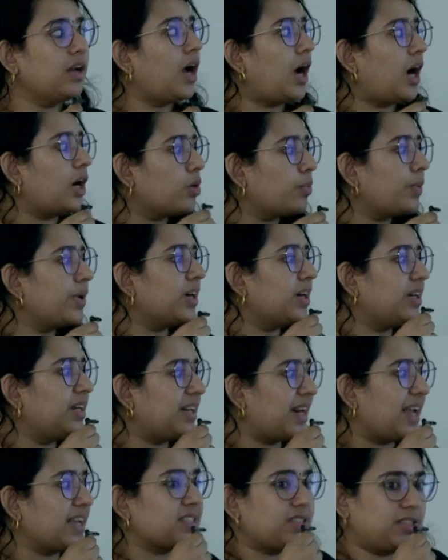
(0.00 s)
how do we
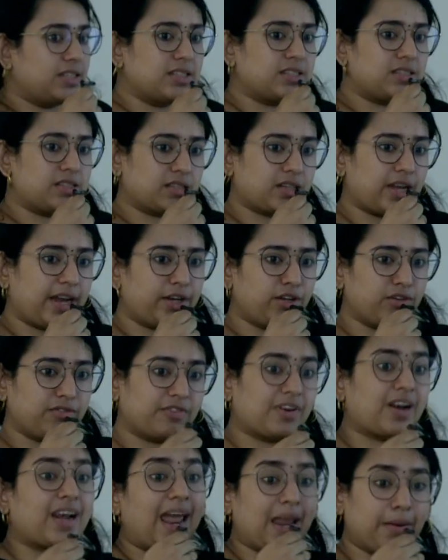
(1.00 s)
address this kind
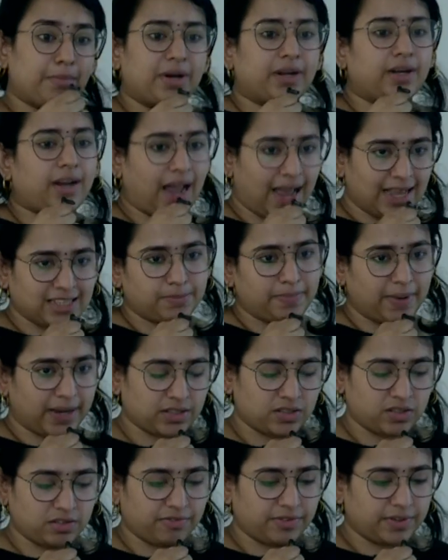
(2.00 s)
of climate
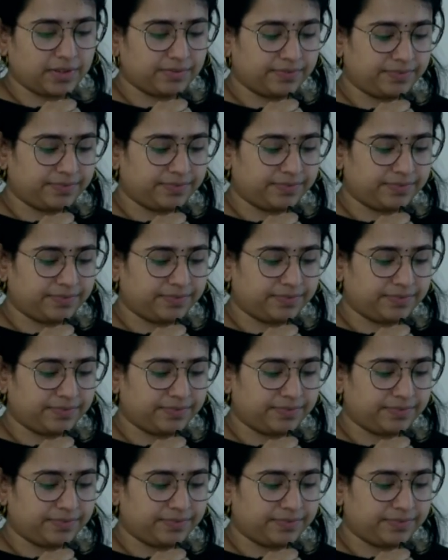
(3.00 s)
aspects of it?